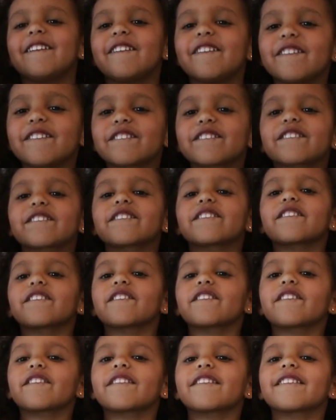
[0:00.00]

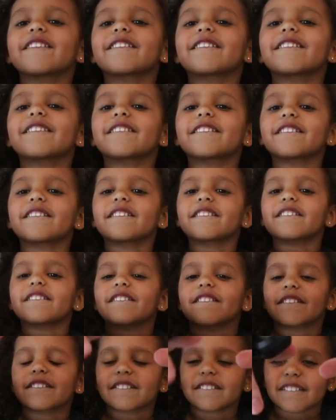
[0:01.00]

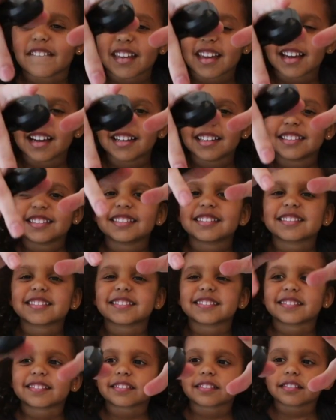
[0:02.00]

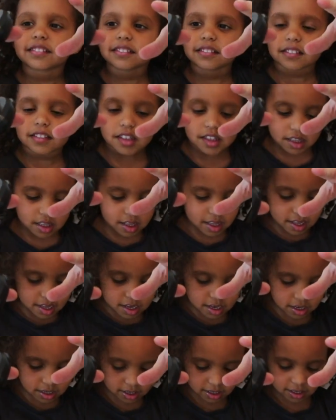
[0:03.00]

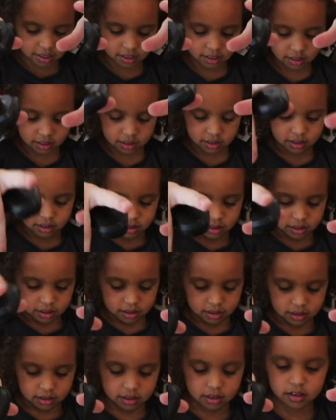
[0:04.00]

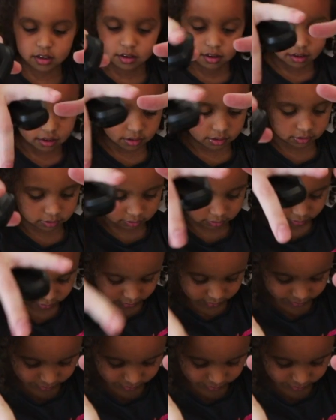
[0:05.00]
This person isn't speaking.